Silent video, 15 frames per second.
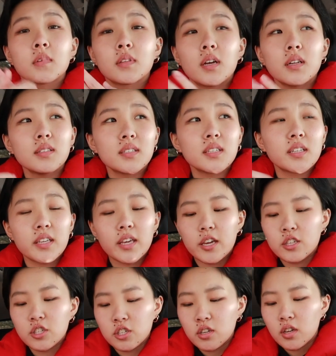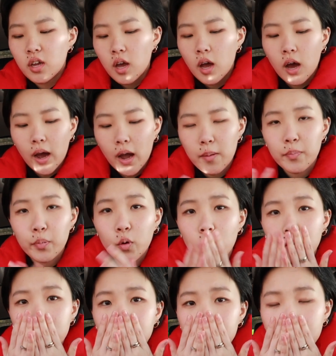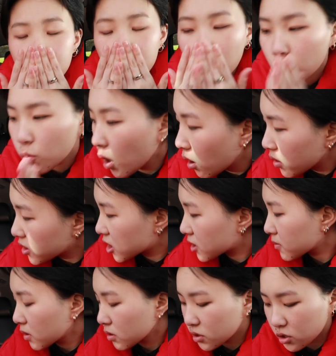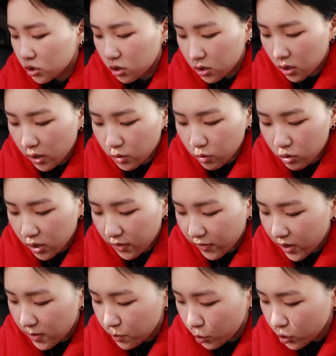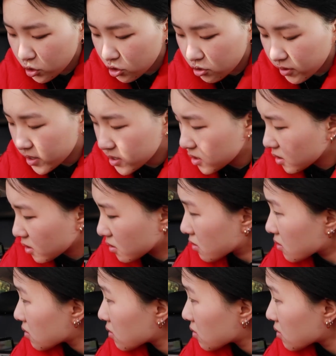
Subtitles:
That's dedication. I bought... Wow, it smells so nice. Oh, it's like very moisturizing.